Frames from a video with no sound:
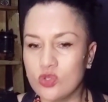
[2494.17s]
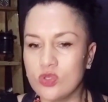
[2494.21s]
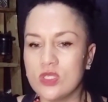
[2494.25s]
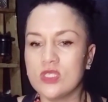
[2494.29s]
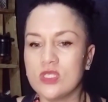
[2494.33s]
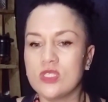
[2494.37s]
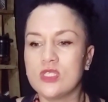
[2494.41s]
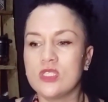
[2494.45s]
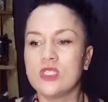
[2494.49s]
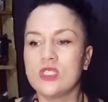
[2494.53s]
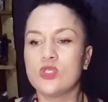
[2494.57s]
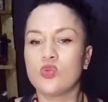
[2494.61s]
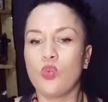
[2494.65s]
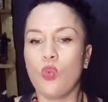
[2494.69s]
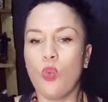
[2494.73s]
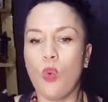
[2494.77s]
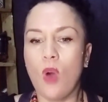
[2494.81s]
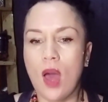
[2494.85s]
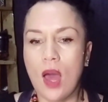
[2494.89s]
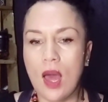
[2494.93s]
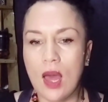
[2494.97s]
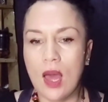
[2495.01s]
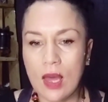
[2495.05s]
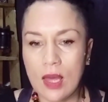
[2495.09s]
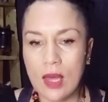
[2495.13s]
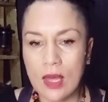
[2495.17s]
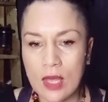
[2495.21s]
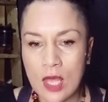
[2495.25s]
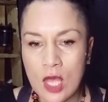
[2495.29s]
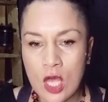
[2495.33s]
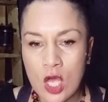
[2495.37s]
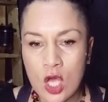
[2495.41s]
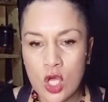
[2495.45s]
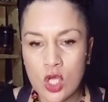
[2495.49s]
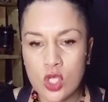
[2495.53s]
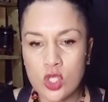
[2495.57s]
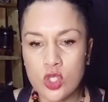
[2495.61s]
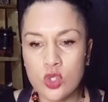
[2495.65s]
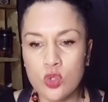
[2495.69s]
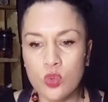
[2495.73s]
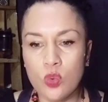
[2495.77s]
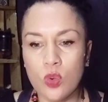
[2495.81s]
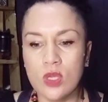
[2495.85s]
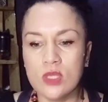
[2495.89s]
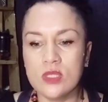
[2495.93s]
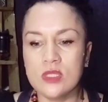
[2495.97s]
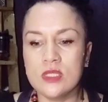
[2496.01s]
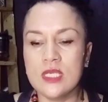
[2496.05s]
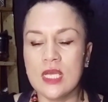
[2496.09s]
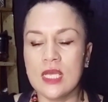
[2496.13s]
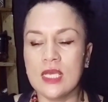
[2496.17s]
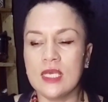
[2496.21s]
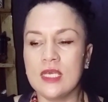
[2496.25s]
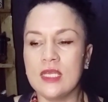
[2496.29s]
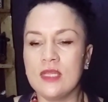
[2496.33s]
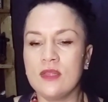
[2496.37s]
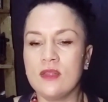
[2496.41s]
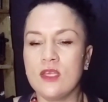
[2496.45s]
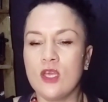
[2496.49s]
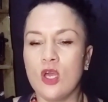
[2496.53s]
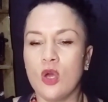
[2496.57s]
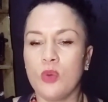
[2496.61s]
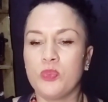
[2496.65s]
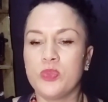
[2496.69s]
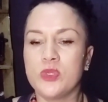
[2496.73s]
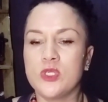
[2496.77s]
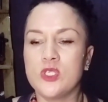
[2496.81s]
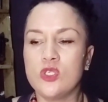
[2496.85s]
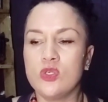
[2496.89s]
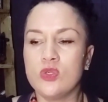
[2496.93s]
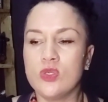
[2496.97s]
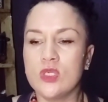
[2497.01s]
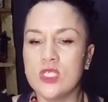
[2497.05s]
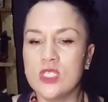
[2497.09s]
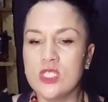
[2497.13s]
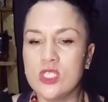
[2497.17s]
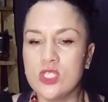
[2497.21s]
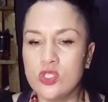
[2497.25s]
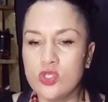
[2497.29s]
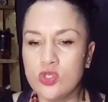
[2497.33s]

This is why you are taking the opportunity